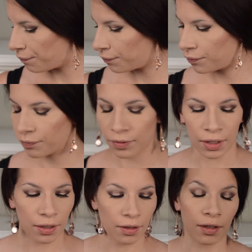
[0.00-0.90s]

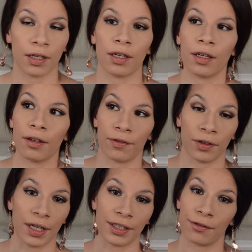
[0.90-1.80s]
If
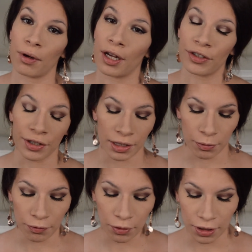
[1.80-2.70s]
you guys have watched this
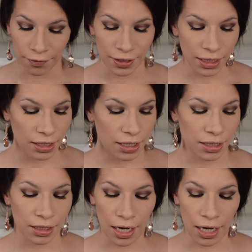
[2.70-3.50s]
before, you've seen this.